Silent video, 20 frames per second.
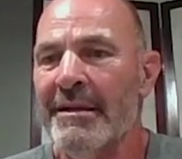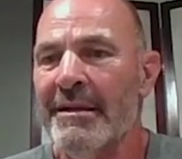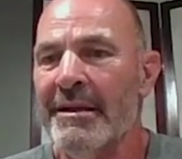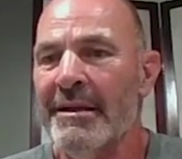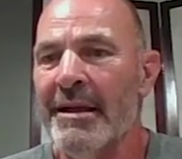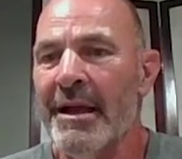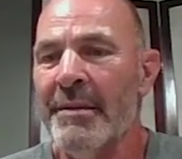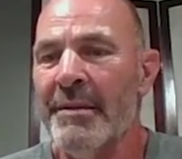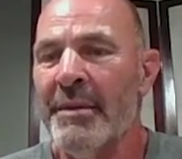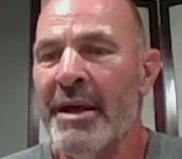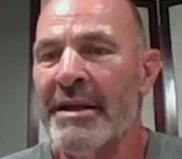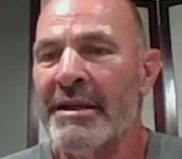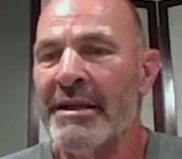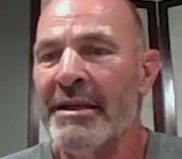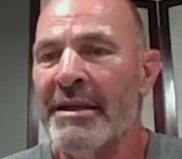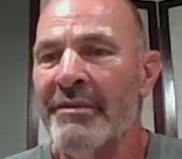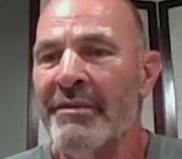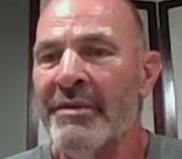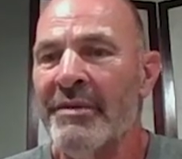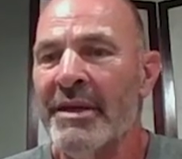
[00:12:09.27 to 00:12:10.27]
I'm not
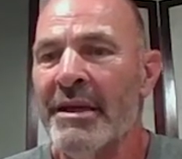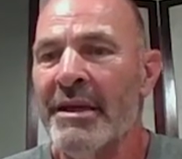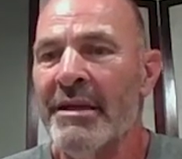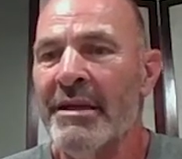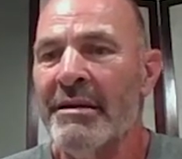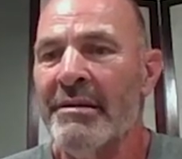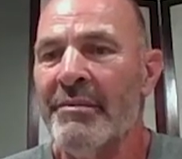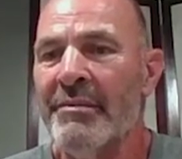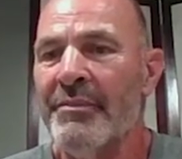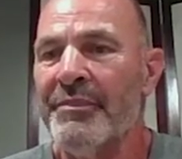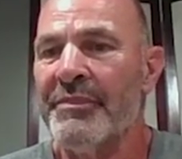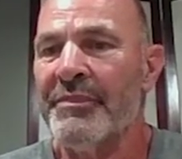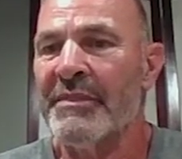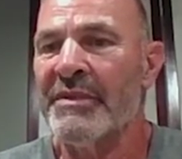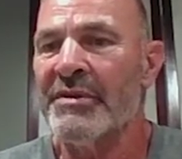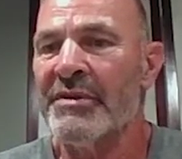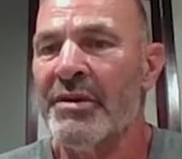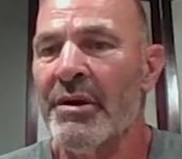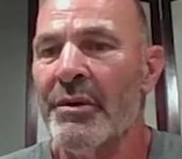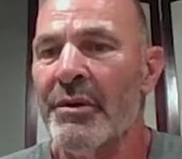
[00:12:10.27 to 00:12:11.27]
giving in.
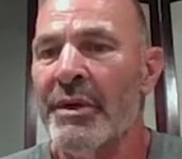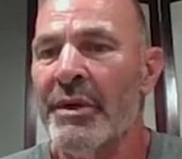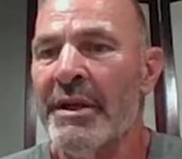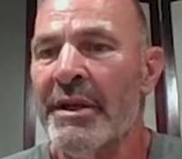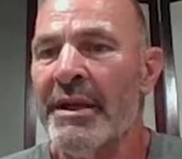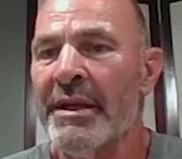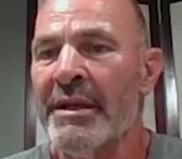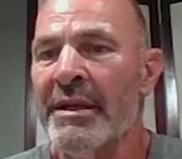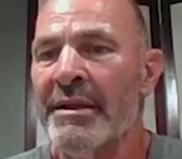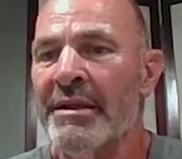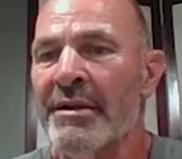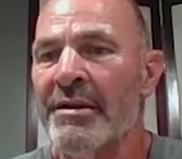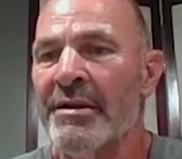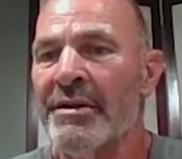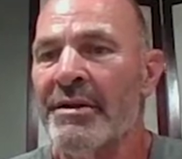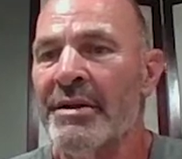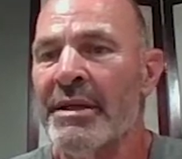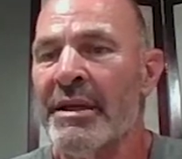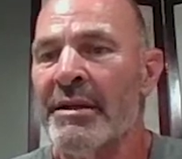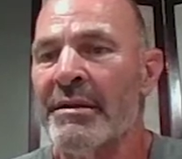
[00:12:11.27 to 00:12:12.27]
So I went in.
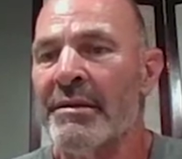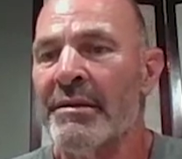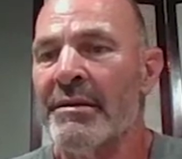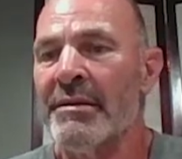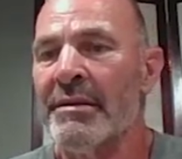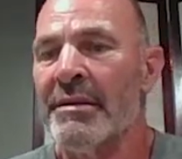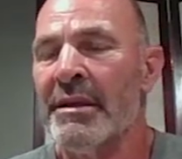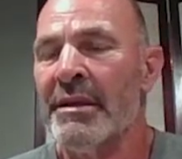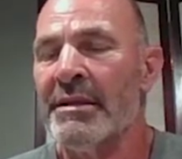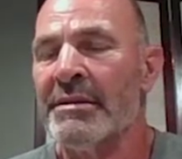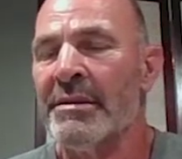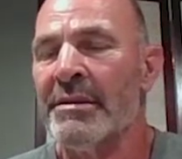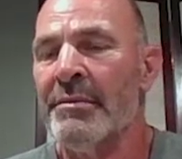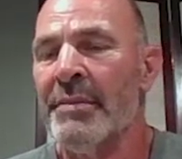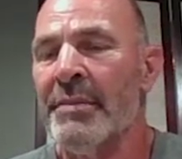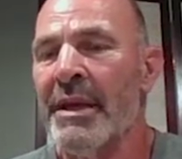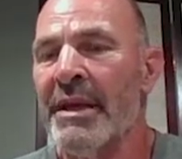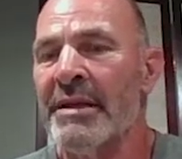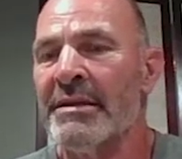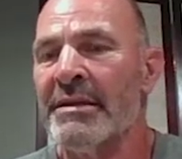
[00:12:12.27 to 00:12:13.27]
You get on some
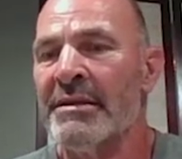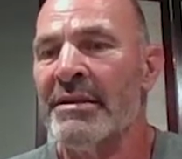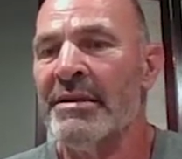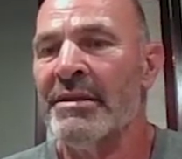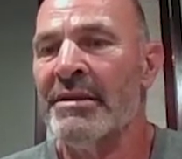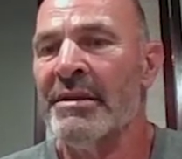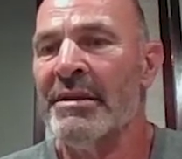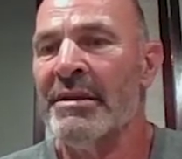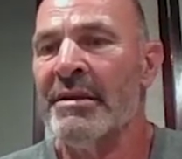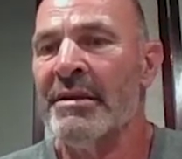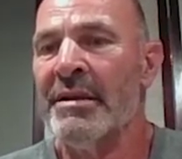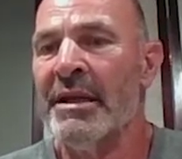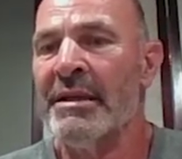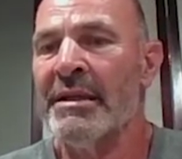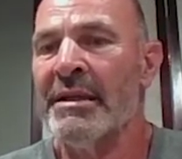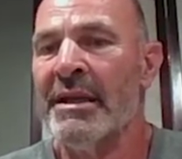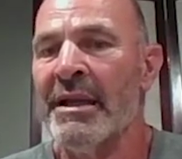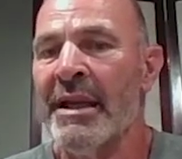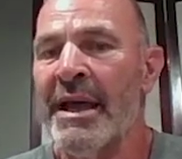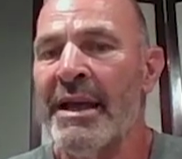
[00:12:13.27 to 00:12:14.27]
medicine, and I
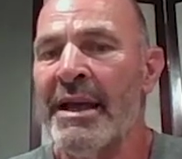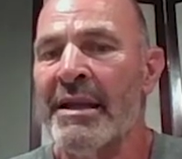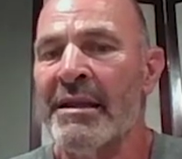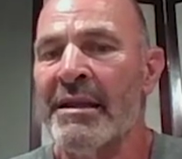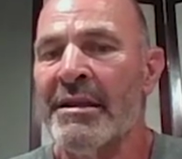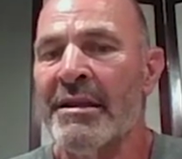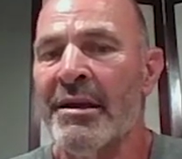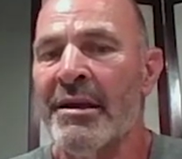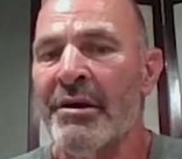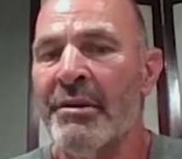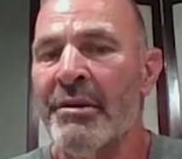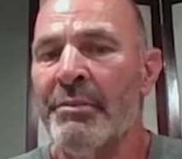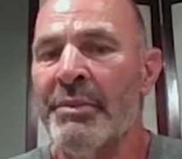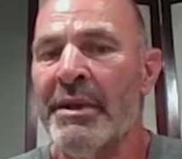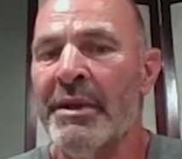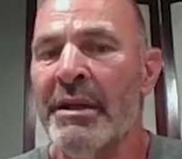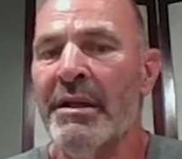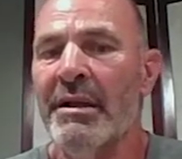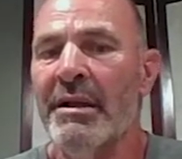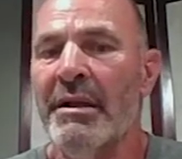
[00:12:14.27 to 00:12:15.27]
did a lot of therapy.